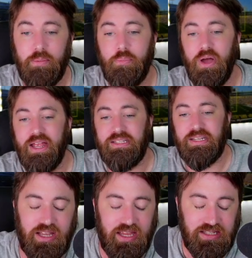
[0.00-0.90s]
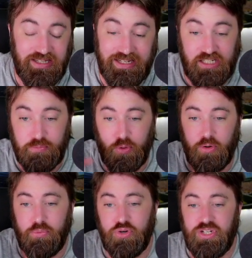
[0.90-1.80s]
But I did
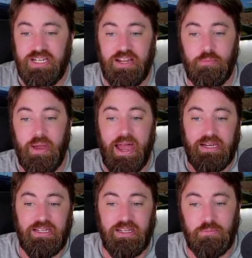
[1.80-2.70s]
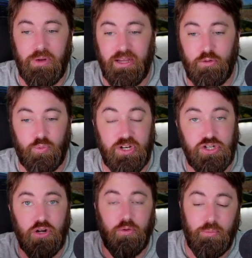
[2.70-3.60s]
explore pushing him back in my
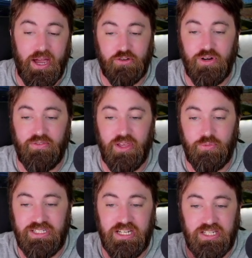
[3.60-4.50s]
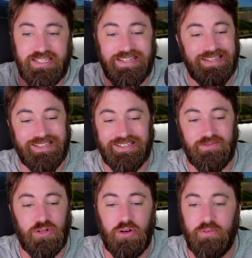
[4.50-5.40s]
original mock draft that we did. You see, he hasn't
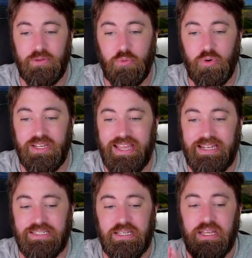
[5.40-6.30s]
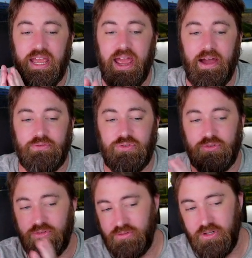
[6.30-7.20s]
even gone off the board yet
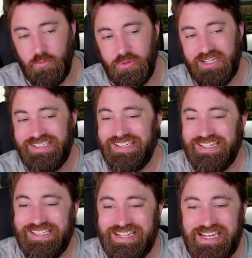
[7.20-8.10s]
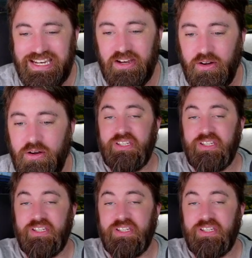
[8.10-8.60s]
after, pick 16 here.